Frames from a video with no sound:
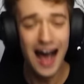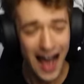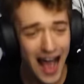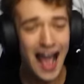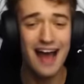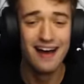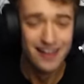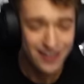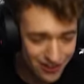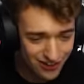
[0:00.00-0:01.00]
Ha ha!
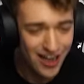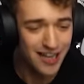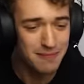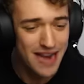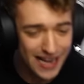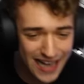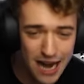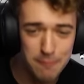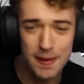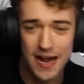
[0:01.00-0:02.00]
Dude, look at me. I
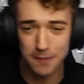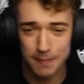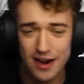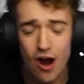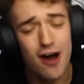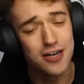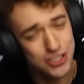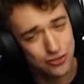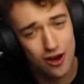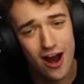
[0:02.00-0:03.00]
got a pink beard. Oh, it's
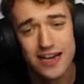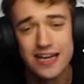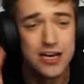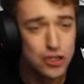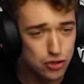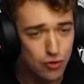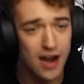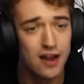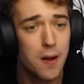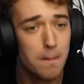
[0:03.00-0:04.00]
too early. Too
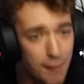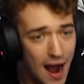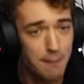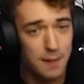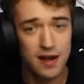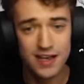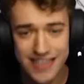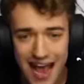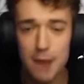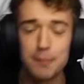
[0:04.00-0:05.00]
early. But
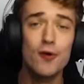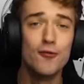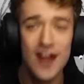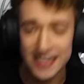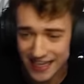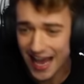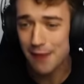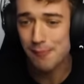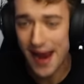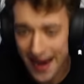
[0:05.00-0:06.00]
yeah, poop fact
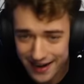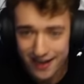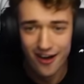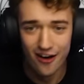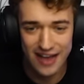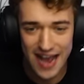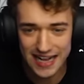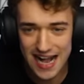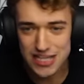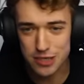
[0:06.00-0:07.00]
again, man. Okay, I
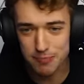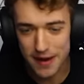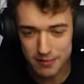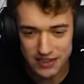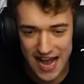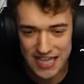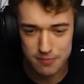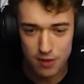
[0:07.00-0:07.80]
got some people dancing.